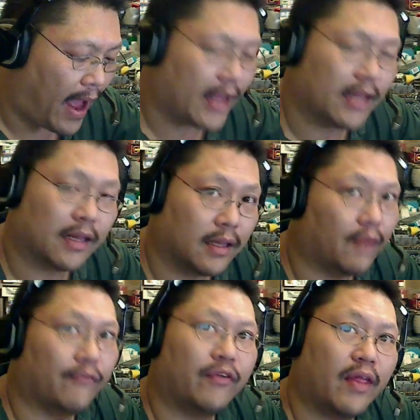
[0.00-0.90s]
I
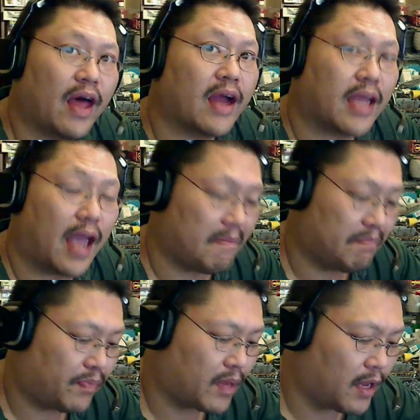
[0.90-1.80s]
love that
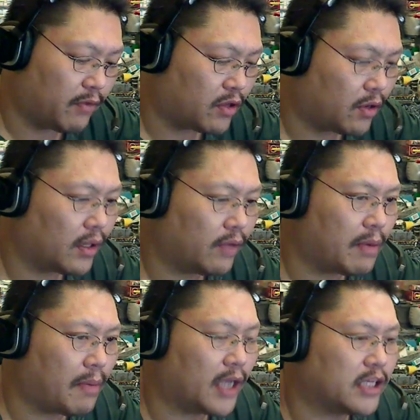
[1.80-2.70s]
game. It
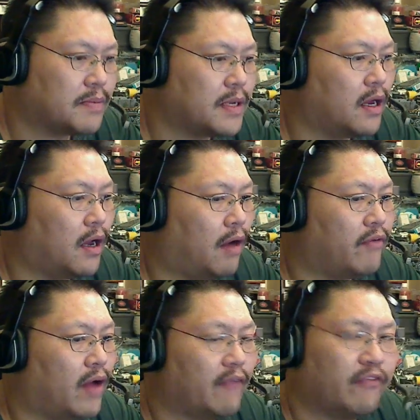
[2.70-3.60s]
totally reminds me
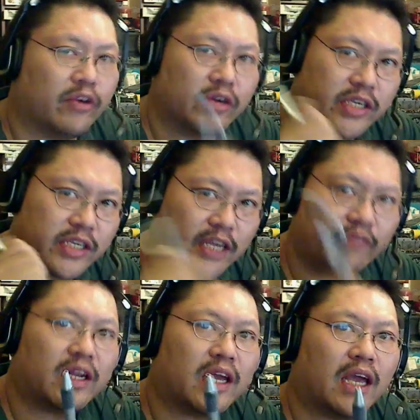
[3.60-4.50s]
of, if you're a
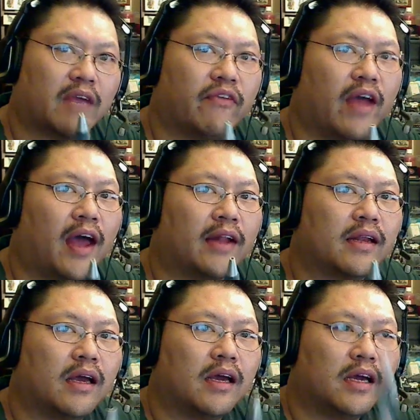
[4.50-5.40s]
Stephen King
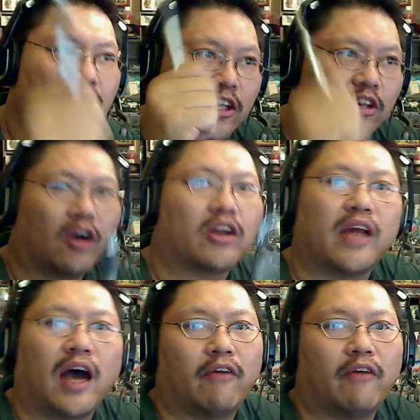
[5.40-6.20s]
fan, Dark